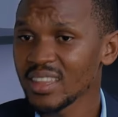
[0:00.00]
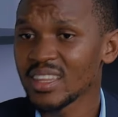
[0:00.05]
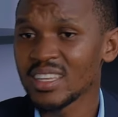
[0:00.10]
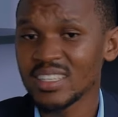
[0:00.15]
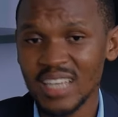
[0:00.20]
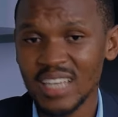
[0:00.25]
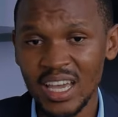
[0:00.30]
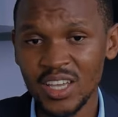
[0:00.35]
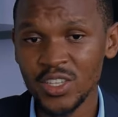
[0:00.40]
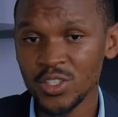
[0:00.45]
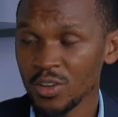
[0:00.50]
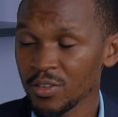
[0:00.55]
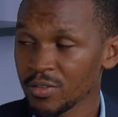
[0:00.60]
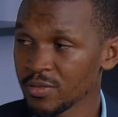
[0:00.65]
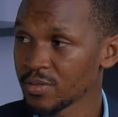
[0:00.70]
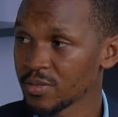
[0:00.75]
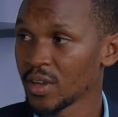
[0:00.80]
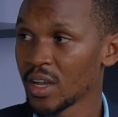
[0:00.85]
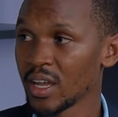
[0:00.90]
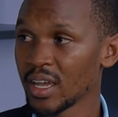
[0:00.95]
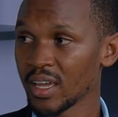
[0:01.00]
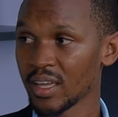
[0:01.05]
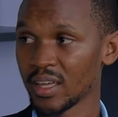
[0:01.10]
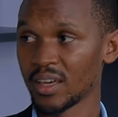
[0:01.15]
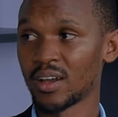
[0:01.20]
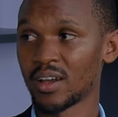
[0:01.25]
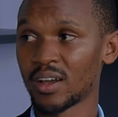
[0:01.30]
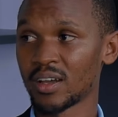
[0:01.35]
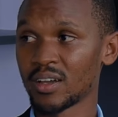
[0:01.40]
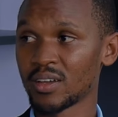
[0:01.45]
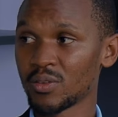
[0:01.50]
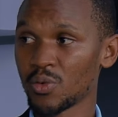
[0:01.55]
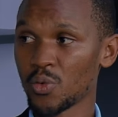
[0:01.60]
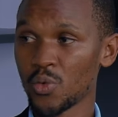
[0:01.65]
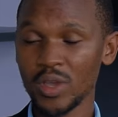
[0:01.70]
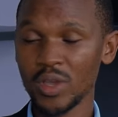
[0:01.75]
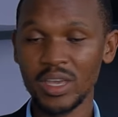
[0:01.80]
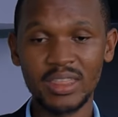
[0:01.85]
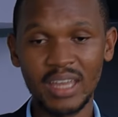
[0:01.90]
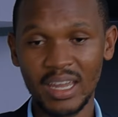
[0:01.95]
The science of uh,
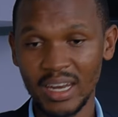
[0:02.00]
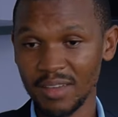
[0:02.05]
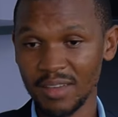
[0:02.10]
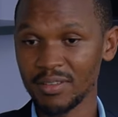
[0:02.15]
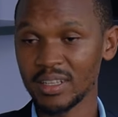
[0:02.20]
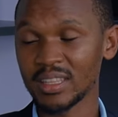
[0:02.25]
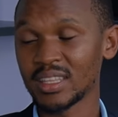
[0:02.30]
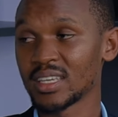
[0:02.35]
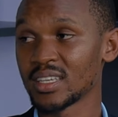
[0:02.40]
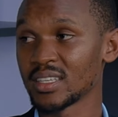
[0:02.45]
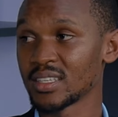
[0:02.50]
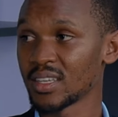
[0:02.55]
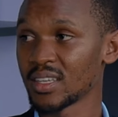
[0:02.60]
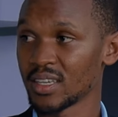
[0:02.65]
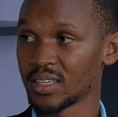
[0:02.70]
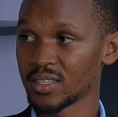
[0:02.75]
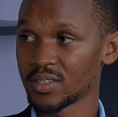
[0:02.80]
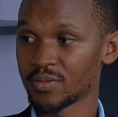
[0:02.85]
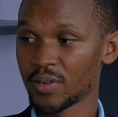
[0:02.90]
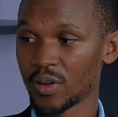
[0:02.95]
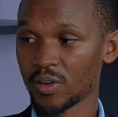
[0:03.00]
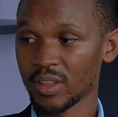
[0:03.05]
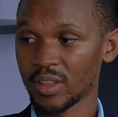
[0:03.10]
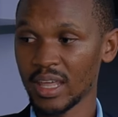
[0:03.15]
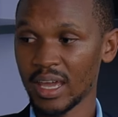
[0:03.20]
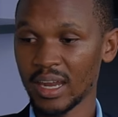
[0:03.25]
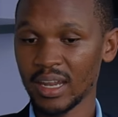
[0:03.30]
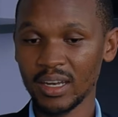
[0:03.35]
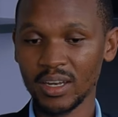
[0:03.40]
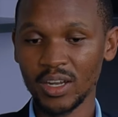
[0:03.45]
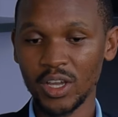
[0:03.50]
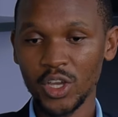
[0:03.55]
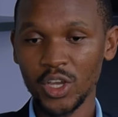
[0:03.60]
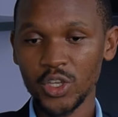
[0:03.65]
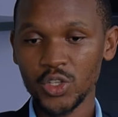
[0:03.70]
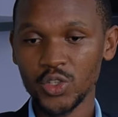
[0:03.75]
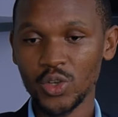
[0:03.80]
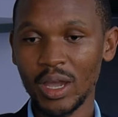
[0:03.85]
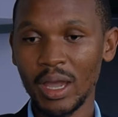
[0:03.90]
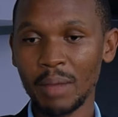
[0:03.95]
wheat and everything mm. is found therein.
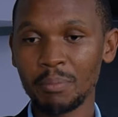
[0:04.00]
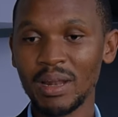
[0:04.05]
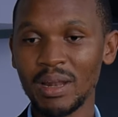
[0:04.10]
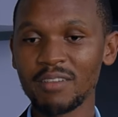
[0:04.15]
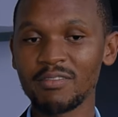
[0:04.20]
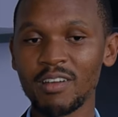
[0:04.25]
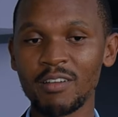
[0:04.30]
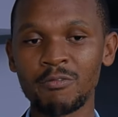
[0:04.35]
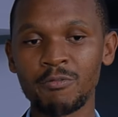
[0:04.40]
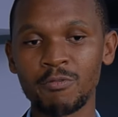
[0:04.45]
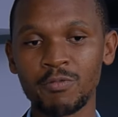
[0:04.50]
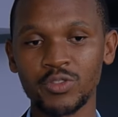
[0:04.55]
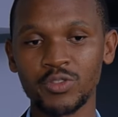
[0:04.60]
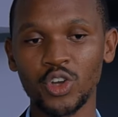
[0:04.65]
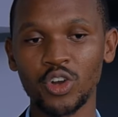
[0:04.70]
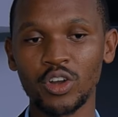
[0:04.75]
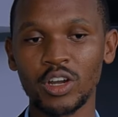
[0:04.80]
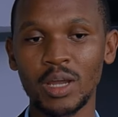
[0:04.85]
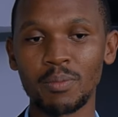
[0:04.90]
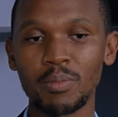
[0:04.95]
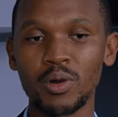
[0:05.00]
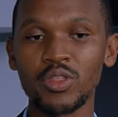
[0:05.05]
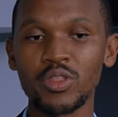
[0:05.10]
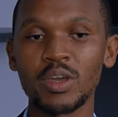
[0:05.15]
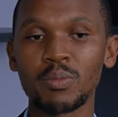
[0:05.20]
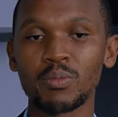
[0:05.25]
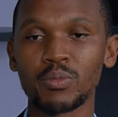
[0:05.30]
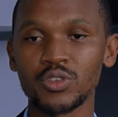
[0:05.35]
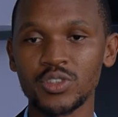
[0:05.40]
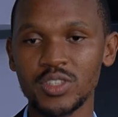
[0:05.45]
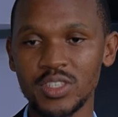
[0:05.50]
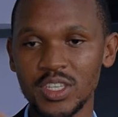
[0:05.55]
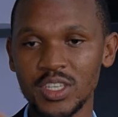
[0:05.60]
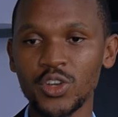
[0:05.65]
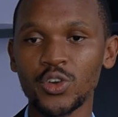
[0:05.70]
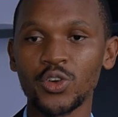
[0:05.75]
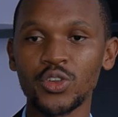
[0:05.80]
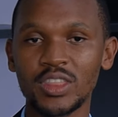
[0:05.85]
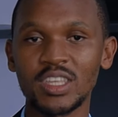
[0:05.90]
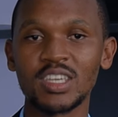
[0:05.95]
Okay. Mm. So I believe I've talked about the most
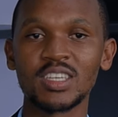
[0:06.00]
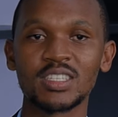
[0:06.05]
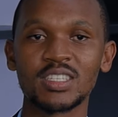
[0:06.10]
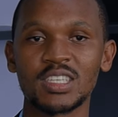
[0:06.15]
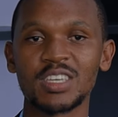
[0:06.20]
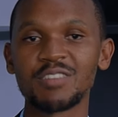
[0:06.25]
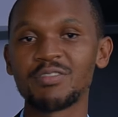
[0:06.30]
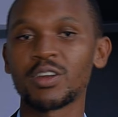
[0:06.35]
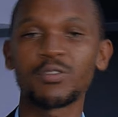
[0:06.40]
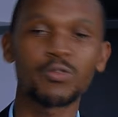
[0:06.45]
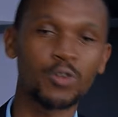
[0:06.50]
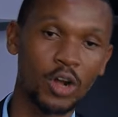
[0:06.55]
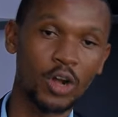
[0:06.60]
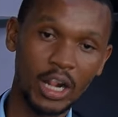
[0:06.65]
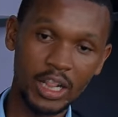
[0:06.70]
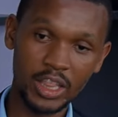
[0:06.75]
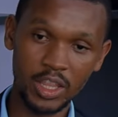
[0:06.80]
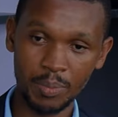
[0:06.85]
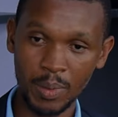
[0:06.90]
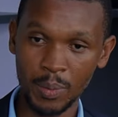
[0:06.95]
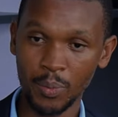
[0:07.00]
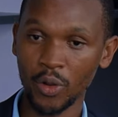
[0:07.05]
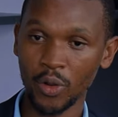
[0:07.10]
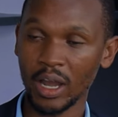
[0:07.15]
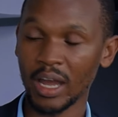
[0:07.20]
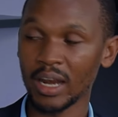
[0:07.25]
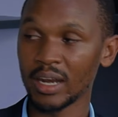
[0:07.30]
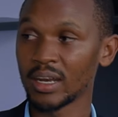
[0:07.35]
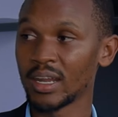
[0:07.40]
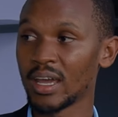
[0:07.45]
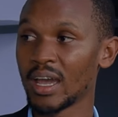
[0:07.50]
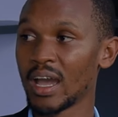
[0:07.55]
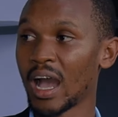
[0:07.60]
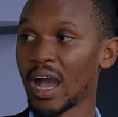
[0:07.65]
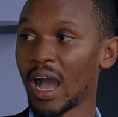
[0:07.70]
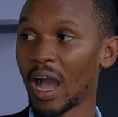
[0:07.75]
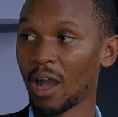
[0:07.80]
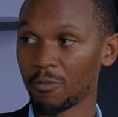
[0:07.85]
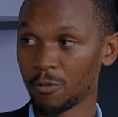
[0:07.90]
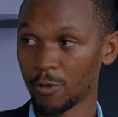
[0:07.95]
single things even for healthy people can
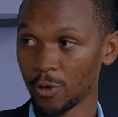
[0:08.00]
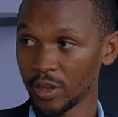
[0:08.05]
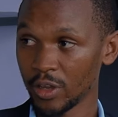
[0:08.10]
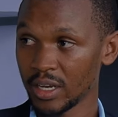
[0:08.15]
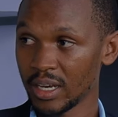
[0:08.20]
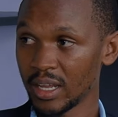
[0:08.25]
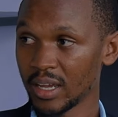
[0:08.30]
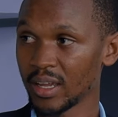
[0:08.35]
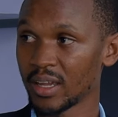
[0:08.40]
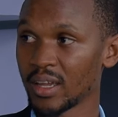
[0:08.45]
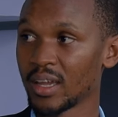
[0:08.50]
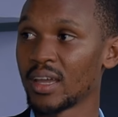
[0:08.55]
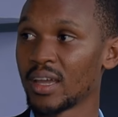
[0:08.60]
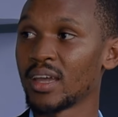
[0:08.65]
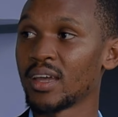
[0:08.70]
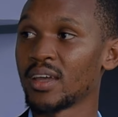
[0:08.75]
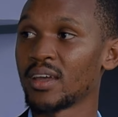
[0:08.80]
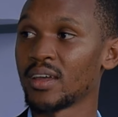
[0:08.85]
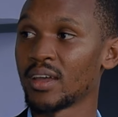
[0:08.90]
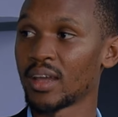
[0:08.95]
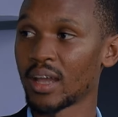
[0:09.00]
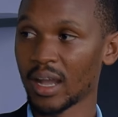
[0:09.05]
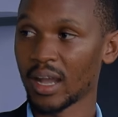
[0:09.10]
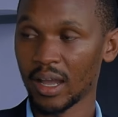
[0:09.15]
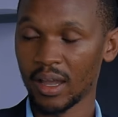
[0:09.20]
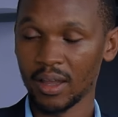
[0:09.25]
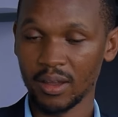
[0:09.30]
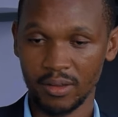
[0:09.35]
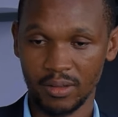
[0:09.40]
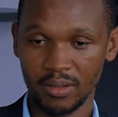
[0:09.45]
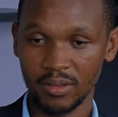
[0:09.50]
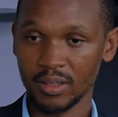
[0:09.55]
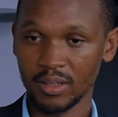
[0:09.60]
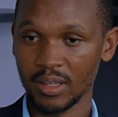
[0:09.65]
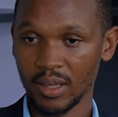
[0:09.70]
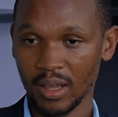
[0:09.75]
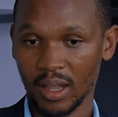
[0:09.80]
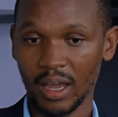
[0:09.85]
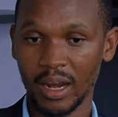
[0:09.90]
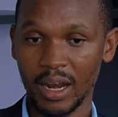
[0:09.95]
avoid. Can adopt and can, yeah.
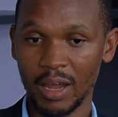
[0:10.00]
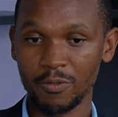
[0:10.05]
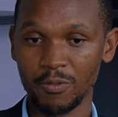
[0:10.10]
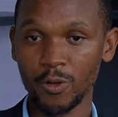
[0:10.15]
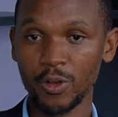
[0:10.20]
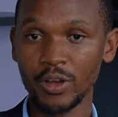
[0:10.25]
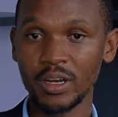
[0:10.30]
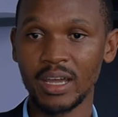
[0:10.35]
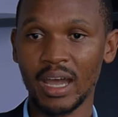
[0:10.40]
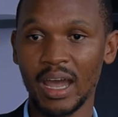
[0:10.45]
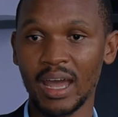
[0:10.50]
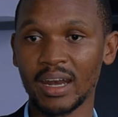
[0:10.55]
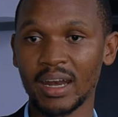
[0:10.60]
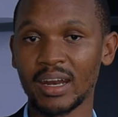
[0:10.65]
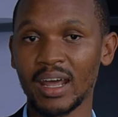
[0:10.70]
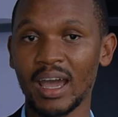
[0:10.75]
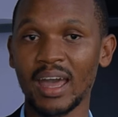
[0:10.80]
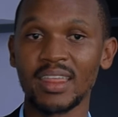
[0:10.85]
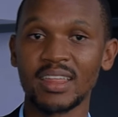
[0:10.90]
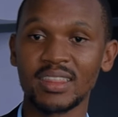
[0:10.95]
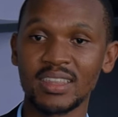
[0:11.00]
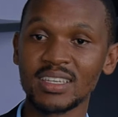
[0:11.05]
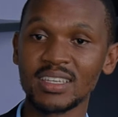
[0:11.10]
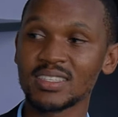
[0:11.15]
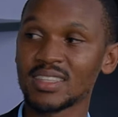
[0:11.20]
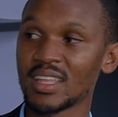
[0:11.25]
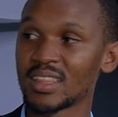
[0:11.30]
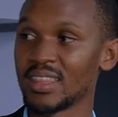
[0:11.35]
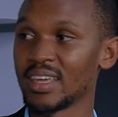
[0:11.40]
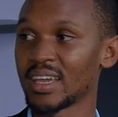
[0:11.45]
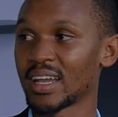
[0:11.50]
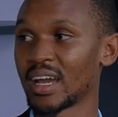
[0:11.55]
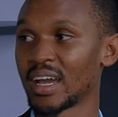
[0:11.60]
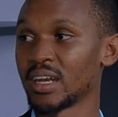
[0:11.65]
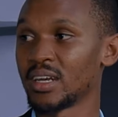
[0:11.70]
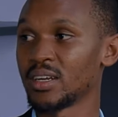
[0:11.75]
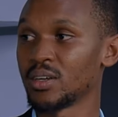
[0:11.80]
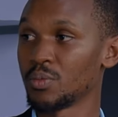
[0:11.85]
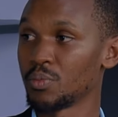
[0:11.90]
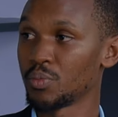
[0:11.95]
Can avoid mm and other things that they can
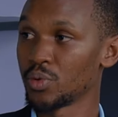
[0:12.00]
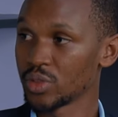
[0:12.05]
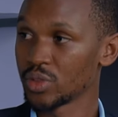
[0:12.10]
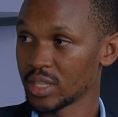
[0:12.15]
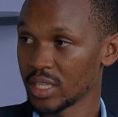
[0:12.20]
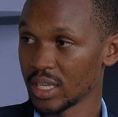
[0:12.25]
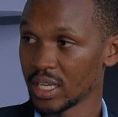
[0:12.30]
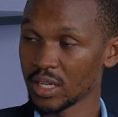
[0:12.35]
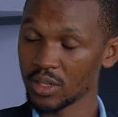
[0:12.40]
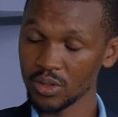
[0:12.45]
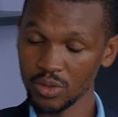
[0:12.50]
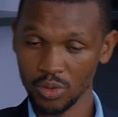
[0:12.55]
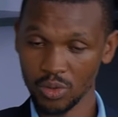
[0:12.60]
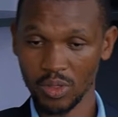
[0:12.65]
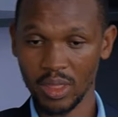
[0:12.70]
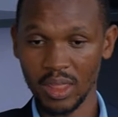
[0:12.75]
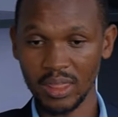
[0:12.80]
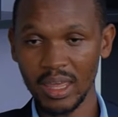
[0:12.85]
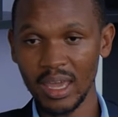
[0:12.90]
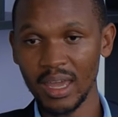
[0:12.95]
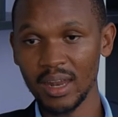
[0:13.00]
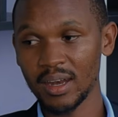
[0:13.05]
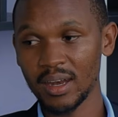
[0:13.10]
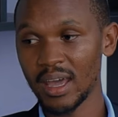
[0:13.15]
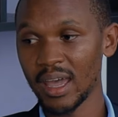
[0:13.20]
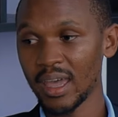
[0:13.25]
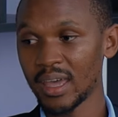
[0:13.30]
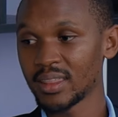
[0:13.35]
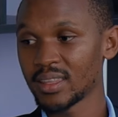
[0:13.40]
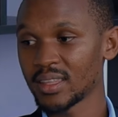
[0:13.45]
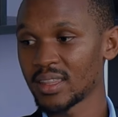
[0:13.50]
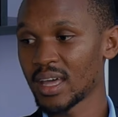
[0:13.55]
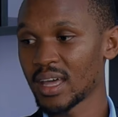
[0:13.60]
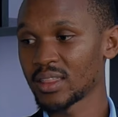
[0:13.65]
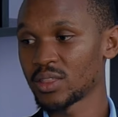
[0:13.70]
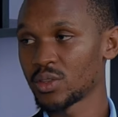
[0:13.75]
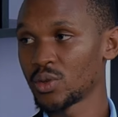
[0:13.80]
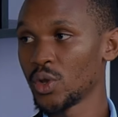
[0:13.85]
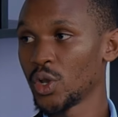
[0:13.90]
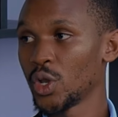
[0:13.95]
put into the diet
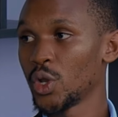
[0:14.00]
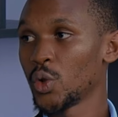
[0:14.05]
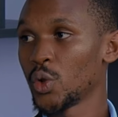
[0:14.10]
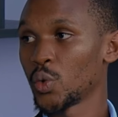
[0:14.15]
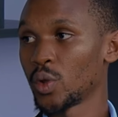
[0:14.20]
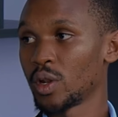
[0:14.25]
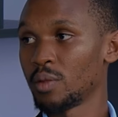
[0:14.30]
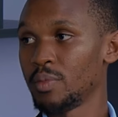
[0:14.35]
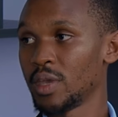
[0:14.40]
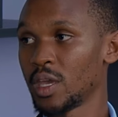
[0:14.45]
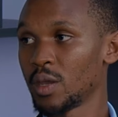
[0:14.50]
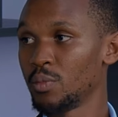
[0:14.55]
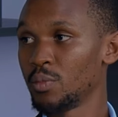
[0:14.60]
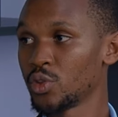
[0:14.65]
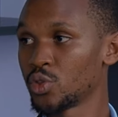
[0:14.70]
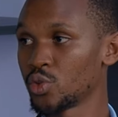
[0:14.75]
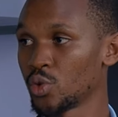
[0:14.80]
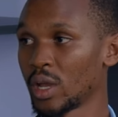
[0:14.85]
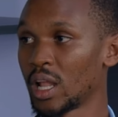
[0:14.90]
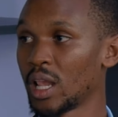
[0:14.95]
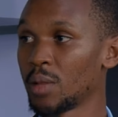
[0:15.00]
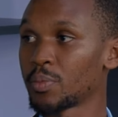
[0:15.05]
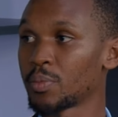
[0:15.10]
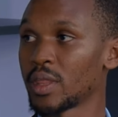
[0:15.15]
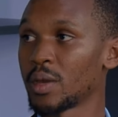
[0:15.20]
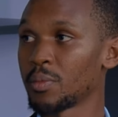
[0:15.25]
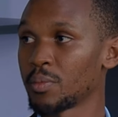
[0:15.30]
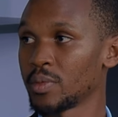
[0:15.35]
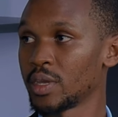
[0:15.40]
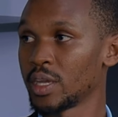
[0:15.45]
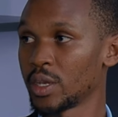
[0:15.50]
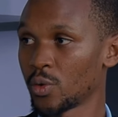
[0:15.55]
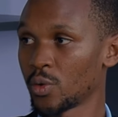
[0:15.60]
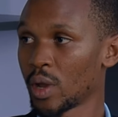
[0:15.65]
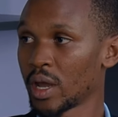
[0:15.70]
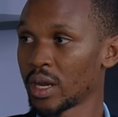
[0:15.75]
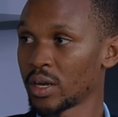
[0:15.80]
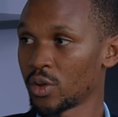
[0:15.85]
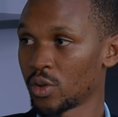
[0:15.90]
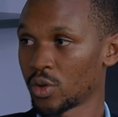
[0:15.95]
that will be able to help them in
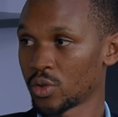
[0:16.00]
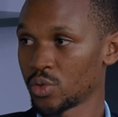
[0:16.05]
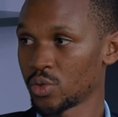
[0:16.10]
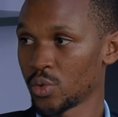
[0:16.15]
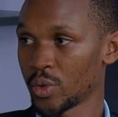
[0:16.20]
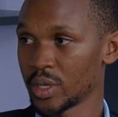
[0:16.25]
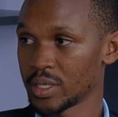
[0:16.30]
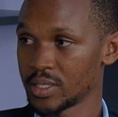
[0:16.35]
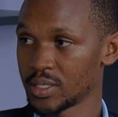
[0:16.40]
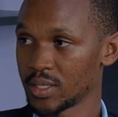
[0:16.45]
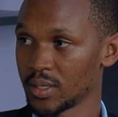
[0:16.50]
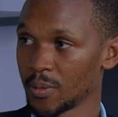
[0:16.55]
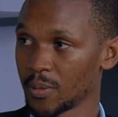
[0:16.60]
one or two ways.